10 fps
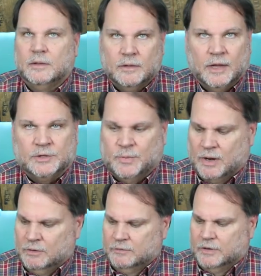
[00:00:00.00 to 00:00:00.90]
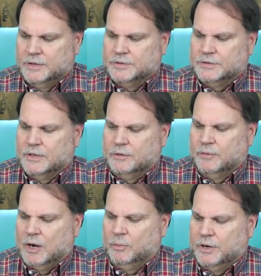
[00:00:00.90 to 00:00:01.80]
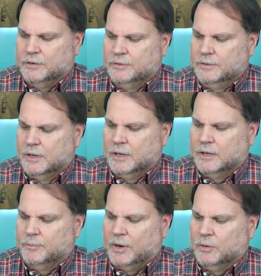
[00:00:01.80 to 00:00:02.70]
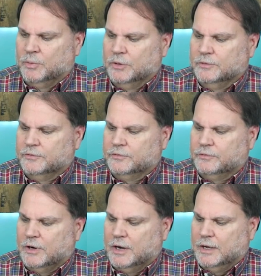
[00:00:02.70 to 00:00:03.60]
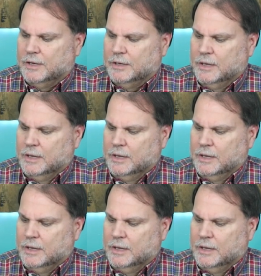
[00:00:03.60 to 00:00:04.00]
Next bottle over is a rare breed barrel proof rye.